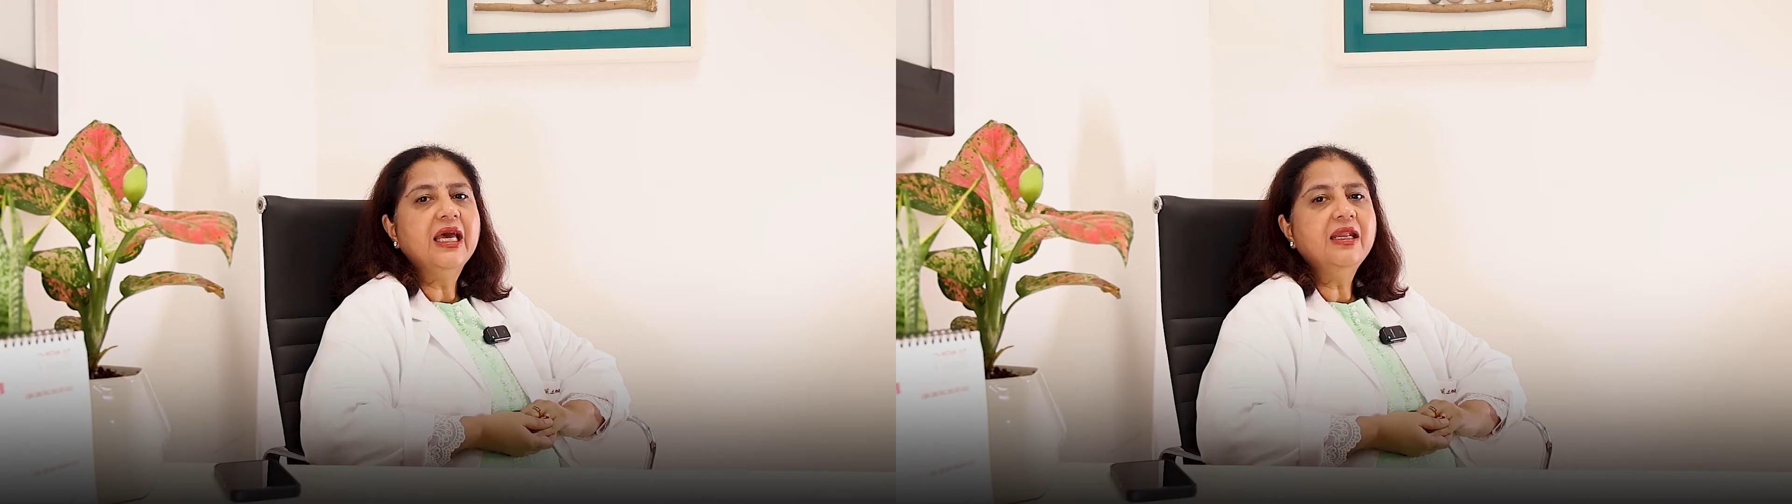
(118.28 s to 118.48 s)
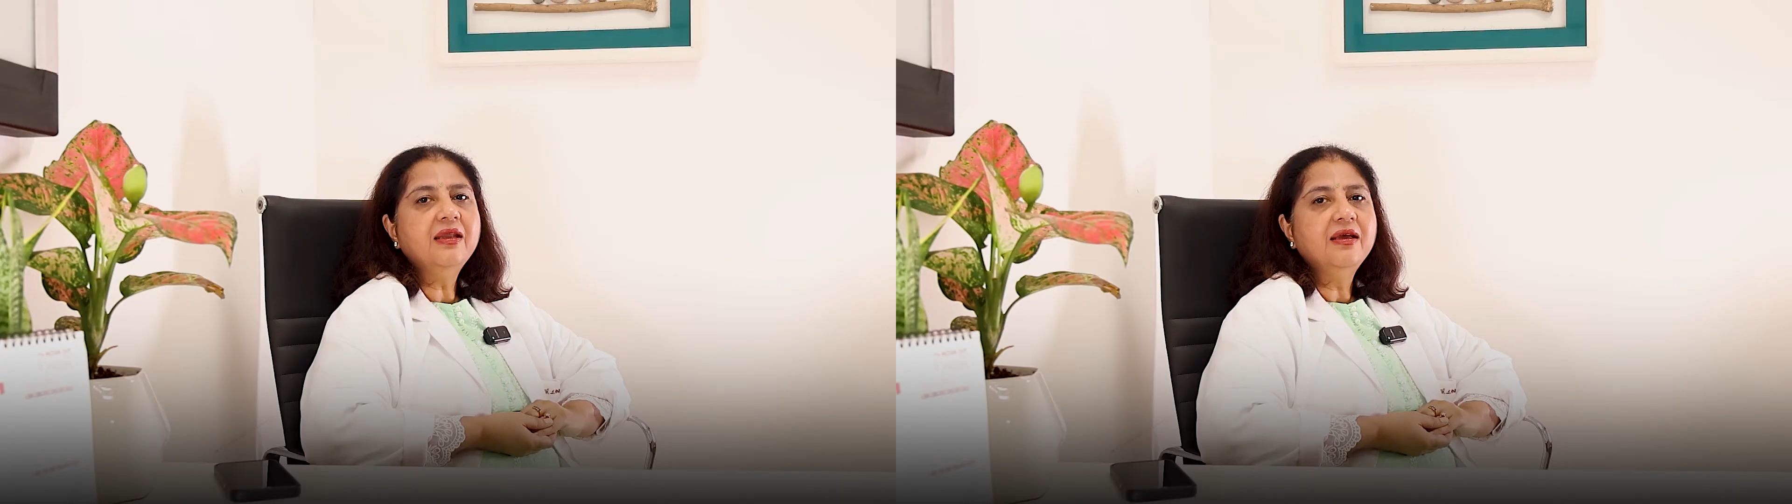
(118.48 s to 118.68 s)

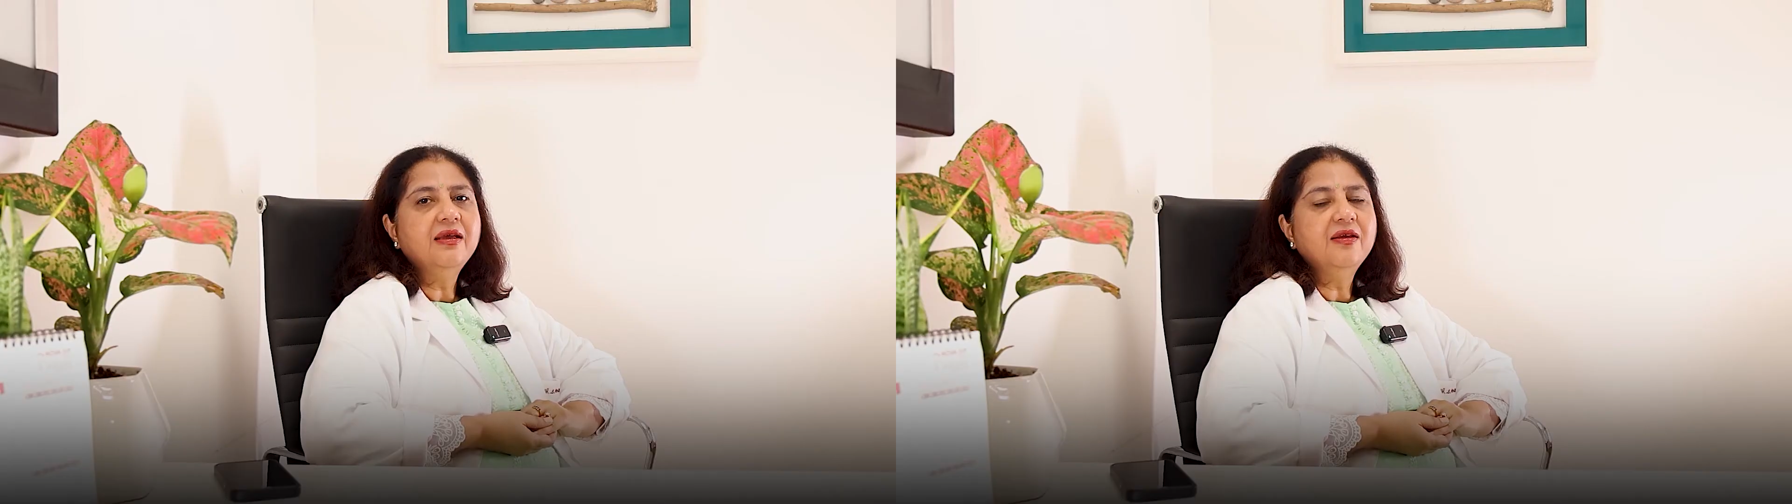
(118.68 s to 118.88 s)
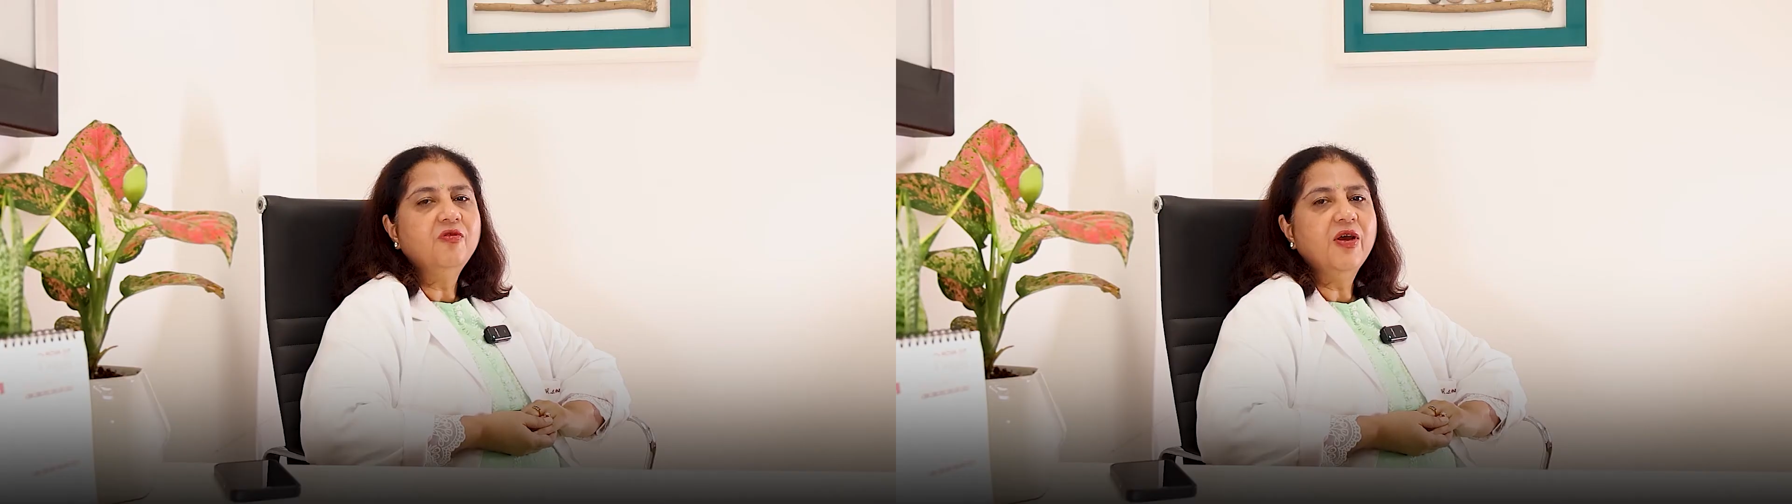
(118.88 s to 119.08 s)
then
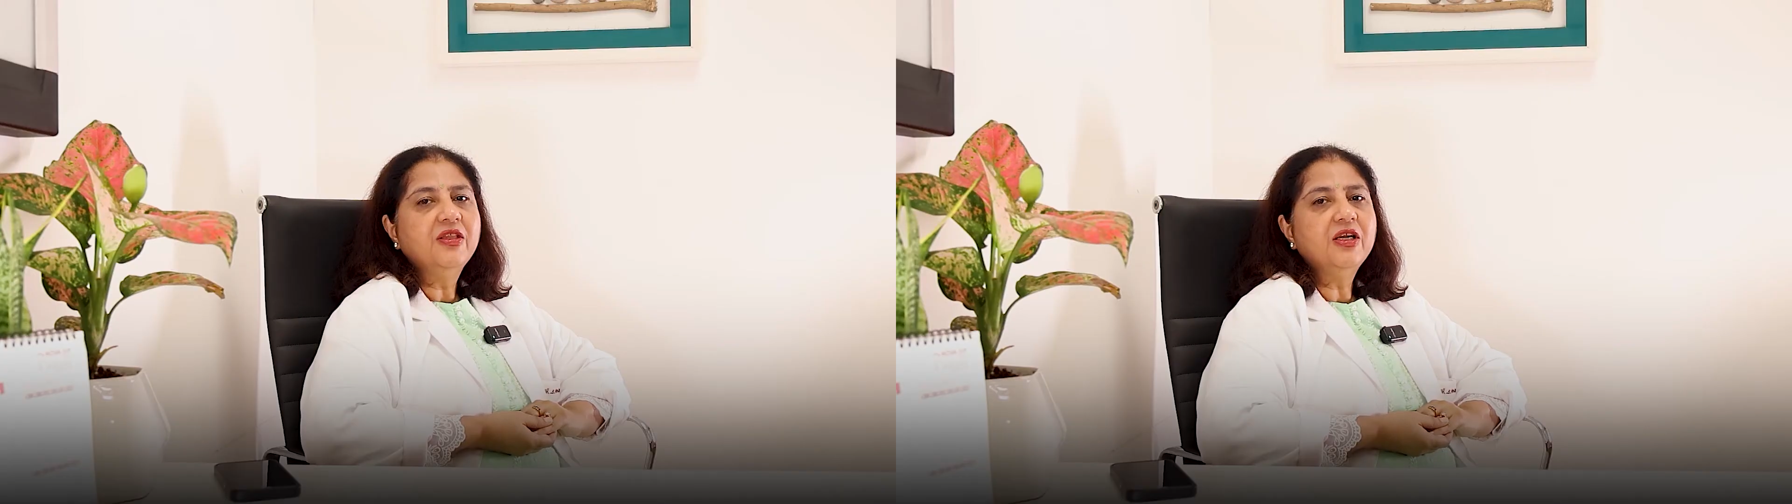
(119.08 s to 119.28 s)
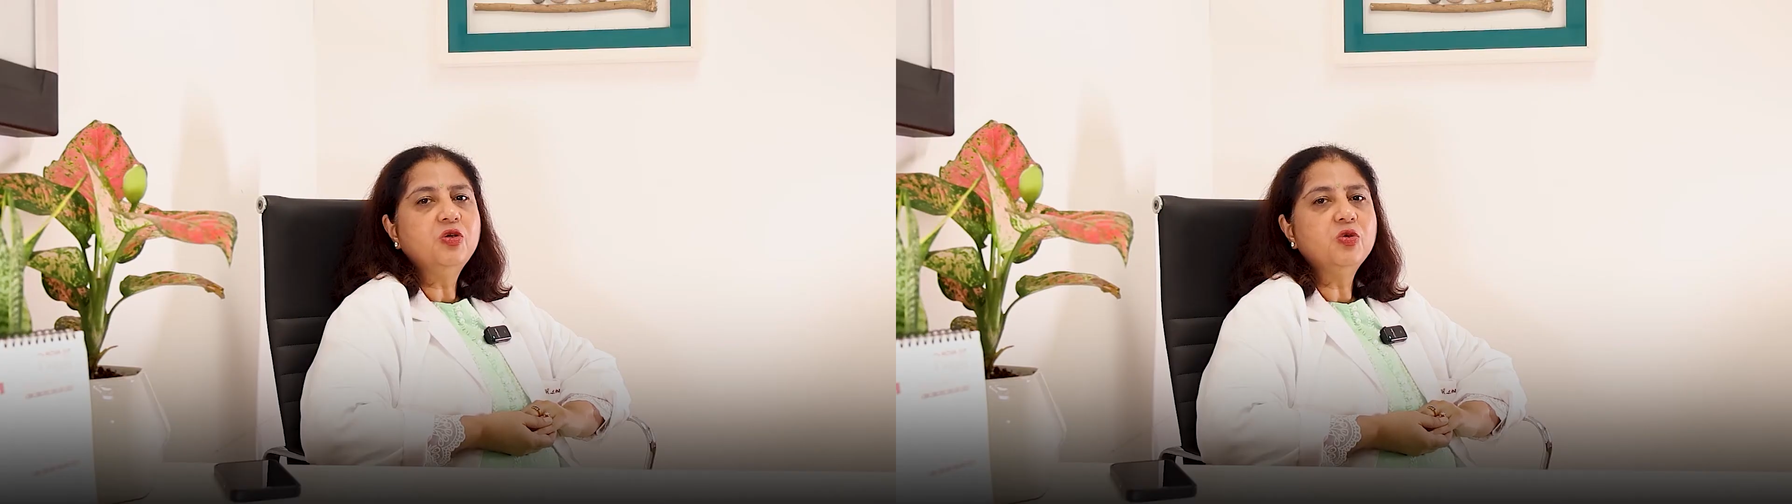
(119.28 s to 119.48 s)

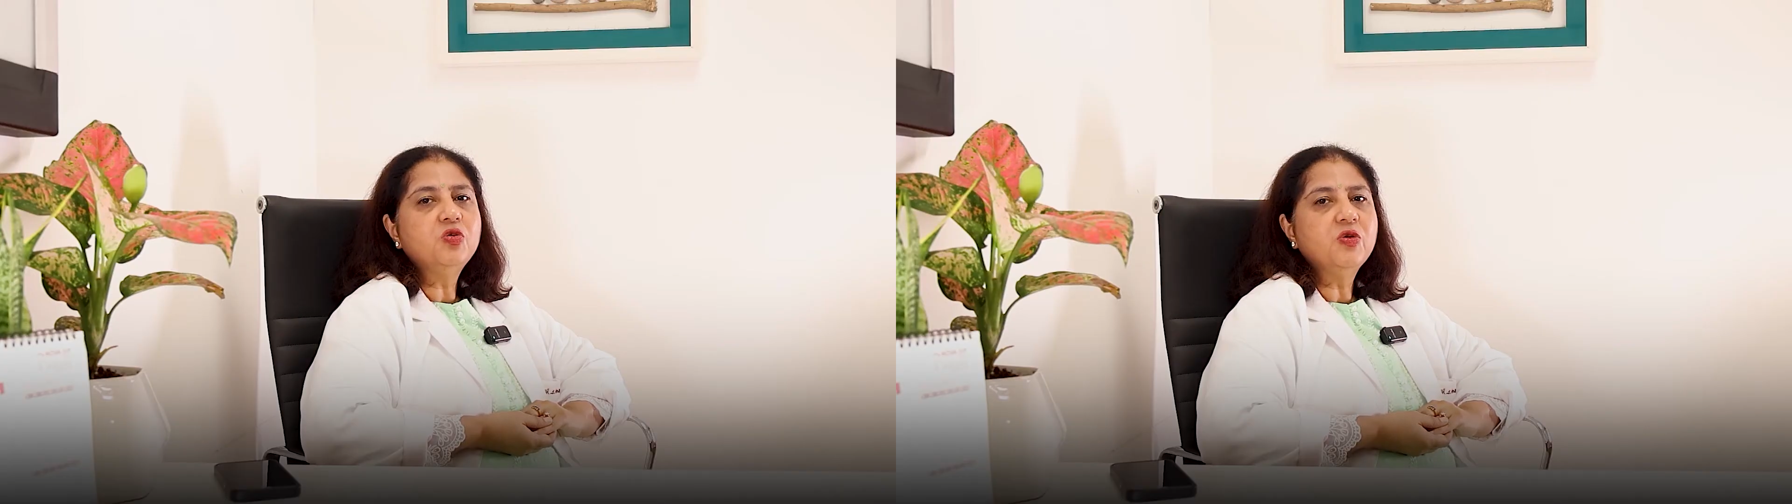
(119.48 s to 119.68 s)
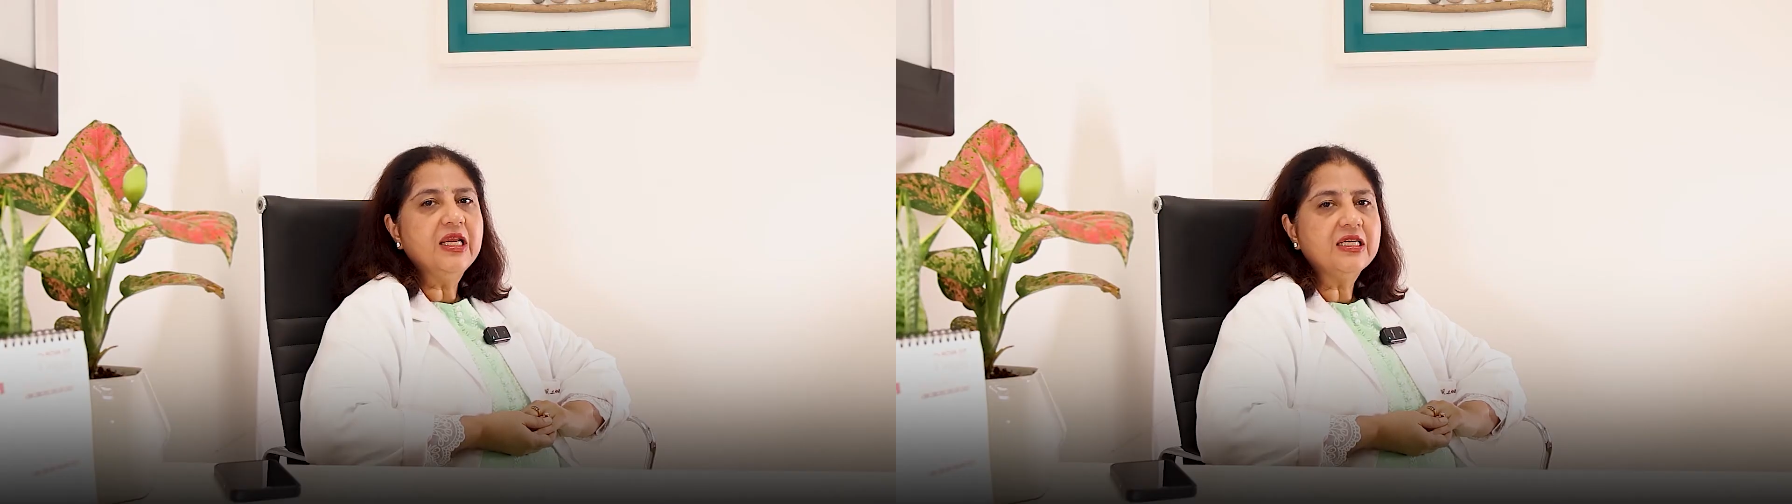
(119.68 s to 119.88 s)
whether to
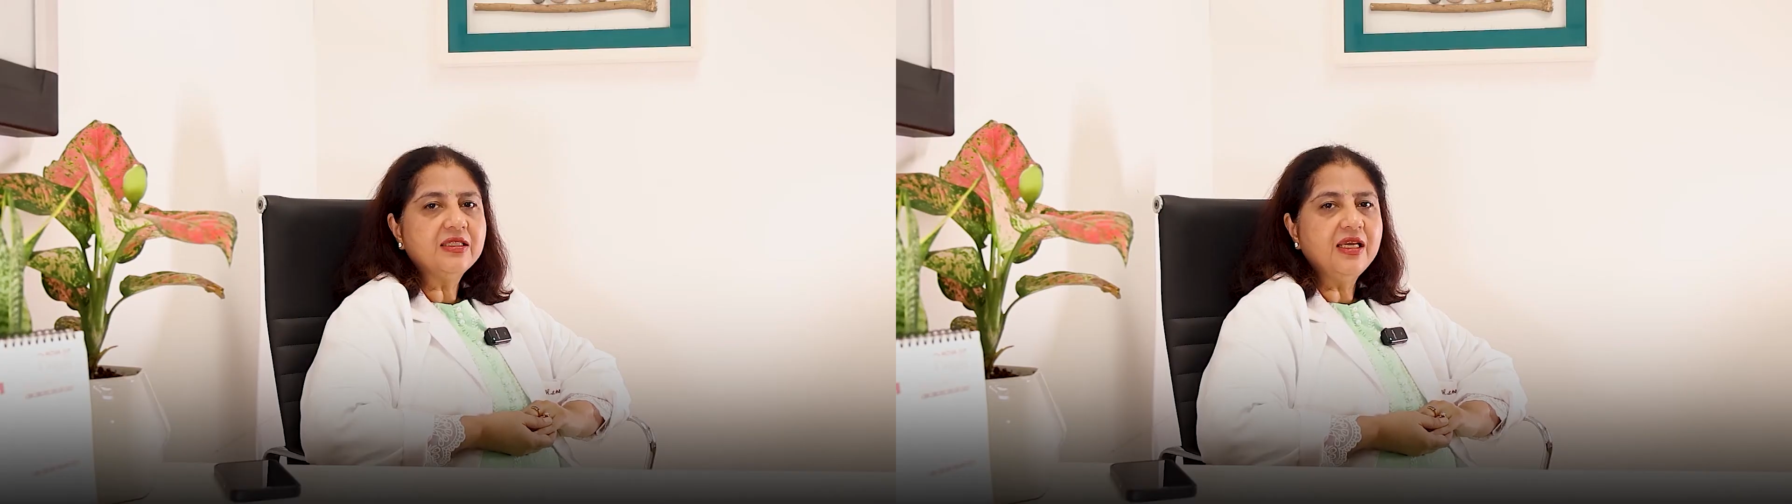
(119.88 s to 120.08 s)
treat